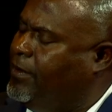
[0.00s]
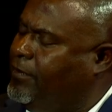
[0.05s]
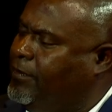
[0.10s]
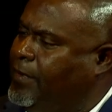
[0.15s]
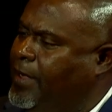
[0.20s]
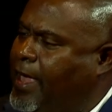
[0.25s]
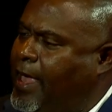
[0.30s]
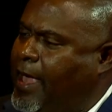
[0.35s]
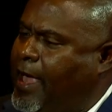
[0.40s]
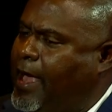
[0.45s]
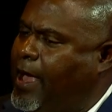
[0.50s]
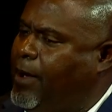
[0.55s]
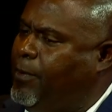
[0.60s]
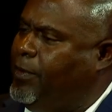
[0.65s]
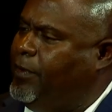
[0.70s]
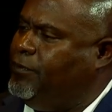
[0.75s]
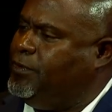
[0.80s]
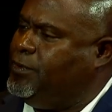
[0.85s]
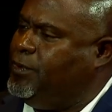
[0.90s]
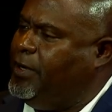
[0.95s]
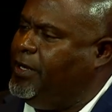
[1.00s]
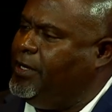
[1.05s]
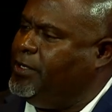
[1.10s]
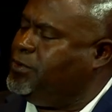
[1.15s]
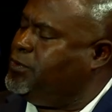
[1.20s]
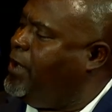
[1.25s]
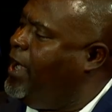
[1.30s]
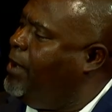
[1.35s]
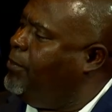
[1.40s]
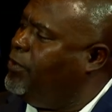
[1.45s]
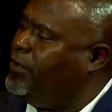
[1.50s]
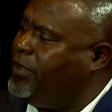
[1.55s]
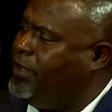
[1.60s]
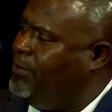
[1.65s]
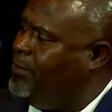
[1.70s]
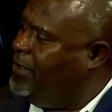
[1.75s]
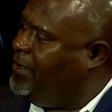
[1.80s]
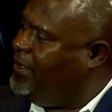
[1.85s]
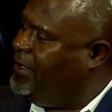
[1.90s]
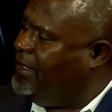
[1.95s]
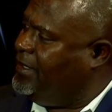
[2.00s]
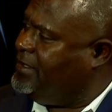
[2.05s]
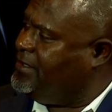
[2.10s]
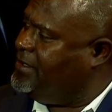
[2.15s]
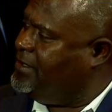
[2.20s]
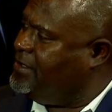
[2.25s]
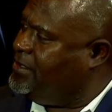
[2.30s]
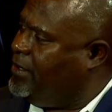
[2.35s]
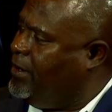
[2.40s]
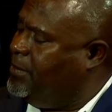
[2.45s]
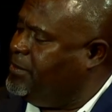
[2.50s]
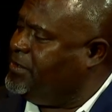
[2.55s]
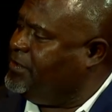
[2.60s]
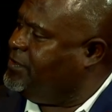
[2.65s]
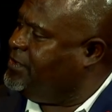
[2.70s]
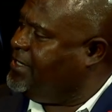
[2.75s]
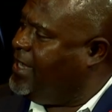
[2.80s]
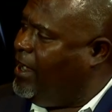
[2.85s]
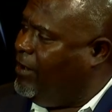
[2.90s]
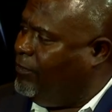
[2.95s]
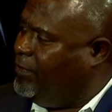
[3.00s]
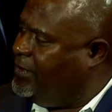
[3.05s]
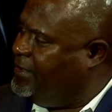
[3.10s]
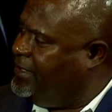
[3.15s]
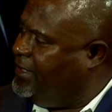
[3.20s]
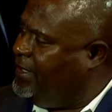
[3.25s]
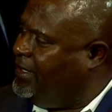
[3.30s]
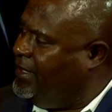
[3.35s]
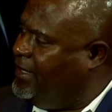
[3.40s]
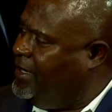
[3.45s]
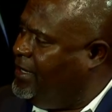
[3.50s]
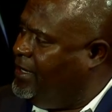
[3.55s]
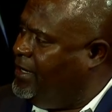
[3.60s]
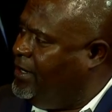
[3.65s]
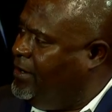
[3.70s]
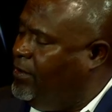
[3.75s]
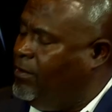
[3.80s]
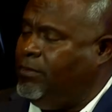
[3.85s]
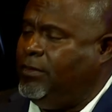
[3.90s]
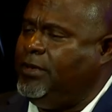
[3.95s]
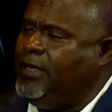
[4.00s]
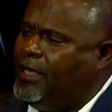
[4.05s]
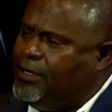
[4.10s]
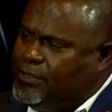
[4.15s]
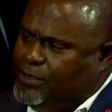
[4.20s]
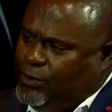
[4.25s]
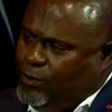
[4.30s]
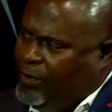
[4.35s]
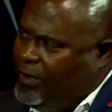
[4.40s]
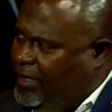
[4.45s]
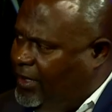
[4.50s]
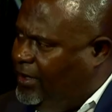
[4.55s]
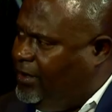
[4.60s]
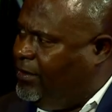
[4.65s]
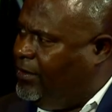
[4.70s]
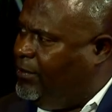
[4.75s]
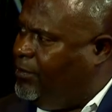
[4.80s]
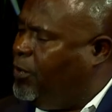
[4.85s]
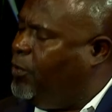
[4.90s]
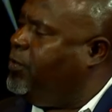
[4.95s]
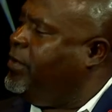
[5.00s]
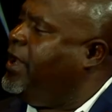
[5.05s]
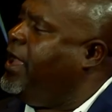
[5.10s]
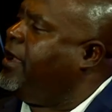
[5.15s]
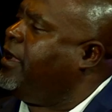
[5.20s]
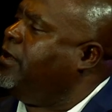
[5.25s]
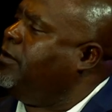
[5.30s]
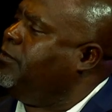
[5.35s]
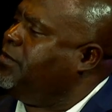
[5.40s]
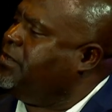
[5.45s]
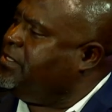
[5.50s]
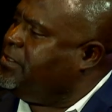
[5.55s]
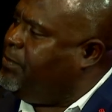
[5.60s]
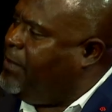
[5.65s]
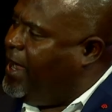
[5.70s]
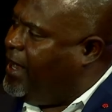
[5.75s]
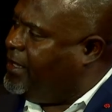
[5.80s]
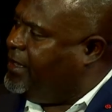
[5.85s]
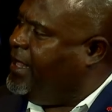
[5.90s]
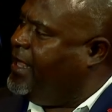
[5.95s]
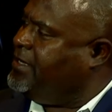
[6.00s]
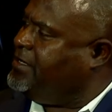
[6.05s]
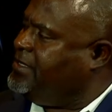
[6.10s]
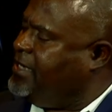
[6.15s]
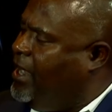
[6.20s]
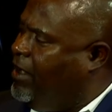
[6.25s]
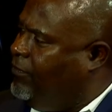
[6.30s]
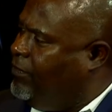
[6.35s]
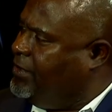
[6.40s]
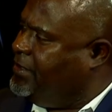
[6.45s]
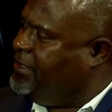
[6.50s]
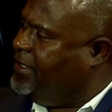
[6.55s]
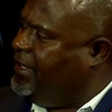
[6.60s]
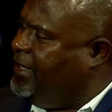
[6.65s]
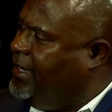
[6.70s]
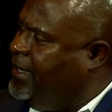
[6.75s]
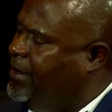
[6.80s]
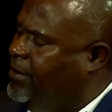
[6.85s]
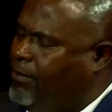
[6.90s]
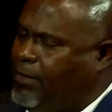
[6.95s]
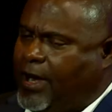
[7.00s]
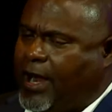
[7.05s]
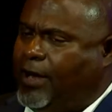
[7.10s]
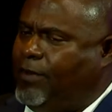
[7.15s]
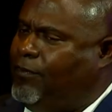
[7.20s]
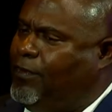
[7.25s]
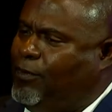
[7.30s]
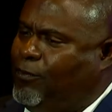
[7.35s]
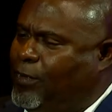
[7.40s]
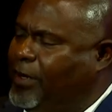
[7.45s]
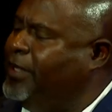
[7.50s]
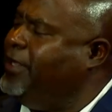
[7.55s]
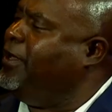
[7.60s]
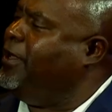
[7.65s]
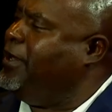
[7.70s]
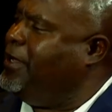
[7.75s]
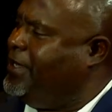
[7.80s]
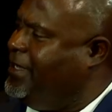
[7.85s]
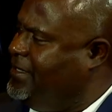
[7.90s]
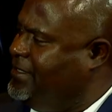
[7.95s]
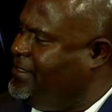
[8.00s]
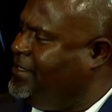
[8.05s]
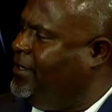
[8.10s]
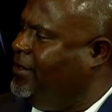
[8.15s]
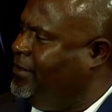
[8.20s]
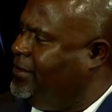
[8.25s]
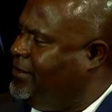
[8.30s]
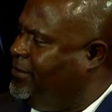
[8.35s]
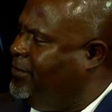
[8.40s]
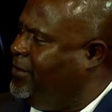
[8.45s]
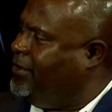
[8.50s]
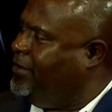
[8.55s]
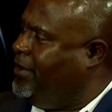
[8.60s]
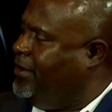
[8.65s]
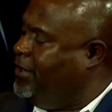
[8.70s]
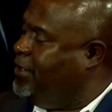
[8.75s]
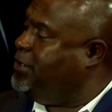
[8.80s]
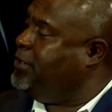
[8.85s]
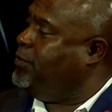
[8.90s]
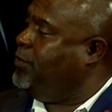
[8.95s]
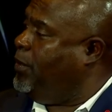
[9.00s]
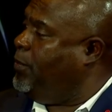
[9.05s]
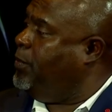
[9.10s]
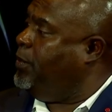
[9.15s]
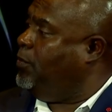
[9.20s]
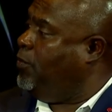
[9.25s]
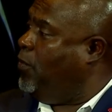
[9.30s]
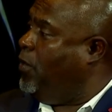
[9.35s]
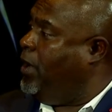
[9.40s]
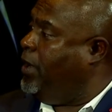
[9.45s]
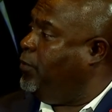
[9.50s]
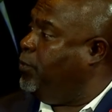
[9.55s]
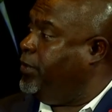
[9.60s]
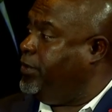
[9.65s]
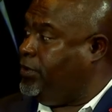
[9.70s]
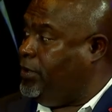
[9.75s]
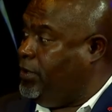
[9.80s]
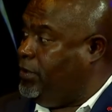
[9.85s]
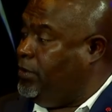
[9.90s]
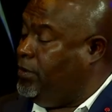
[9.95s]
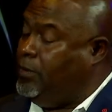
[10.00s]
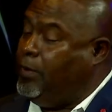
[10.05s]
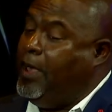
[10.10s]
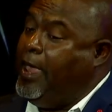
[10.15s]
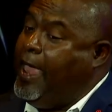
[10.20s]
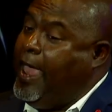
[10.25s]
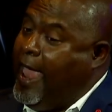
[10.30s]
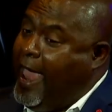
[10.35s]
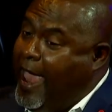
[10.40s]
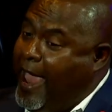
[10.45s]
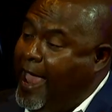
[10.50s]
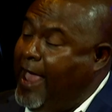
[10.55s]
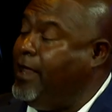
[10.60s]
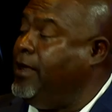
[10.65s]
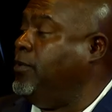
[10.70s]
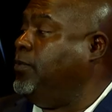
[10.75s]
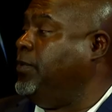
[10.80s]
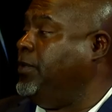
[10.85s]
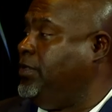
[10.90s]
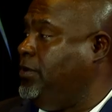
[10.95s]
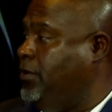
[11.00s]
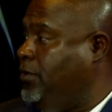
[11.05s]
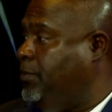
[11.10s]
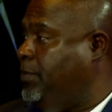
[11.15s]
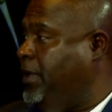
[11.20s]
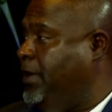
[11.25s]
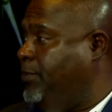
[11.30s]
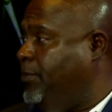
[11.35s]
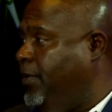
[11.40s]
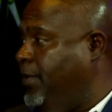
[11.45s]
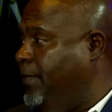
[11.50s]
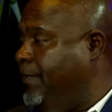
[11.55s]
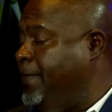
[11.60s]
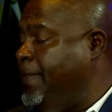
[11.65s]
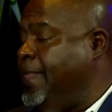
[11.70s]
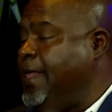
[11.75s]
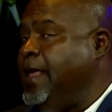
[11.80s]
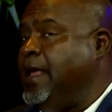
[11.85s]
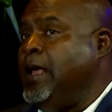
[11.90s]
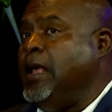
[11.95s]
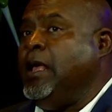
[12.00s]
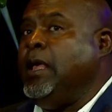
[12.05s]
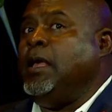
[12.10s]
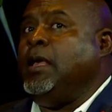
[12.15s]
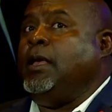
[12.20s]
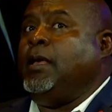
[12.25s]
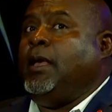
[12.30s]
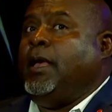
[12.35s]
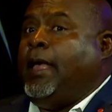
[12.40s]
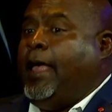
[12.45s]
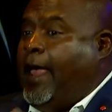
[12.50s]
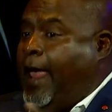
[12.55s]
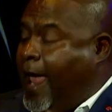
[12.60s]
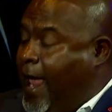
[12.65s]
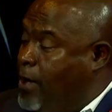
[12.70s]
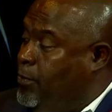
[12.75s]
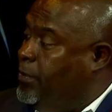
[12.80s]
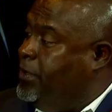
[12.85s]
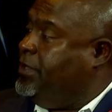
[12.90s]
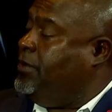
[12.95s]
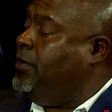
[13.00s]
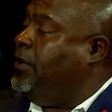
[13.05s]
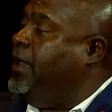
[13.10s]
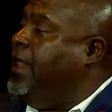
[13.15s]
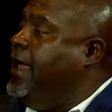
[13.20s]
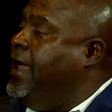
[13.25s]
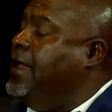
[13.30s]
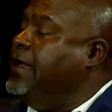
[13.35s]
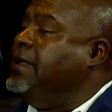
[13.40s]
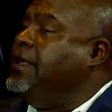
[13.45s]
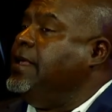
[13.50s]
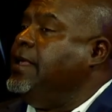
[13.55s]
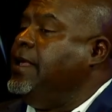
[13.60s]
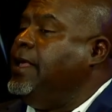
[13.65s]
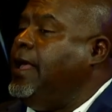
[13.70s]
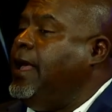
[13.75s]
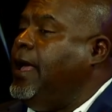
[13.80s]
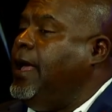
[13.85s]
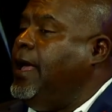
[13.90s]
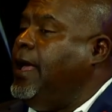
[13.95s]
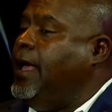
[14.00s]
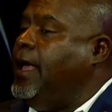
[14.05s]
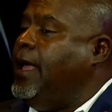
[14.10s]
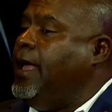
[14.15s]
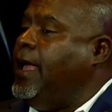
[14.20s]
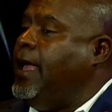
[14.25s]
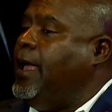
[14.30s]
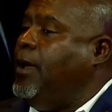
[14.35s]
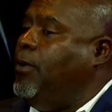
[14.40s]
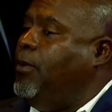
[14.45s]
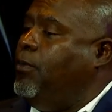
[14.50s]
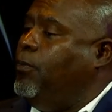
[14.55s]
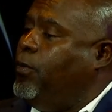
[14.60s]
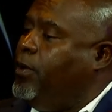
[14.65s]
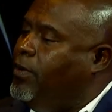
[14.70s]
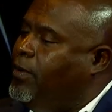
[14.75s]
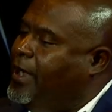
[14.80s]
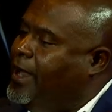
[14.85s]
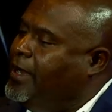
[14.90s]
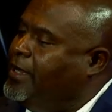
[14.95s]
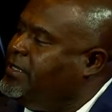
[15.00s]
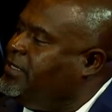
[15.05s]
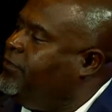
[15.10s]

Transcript: of how we've treated tribal communities in terms of sovereignty. Yes, you're here, but we're not going to respect that sovereignty. We're not even really going to consult. We're going to do what we want with you and with your people and with your land. We're at a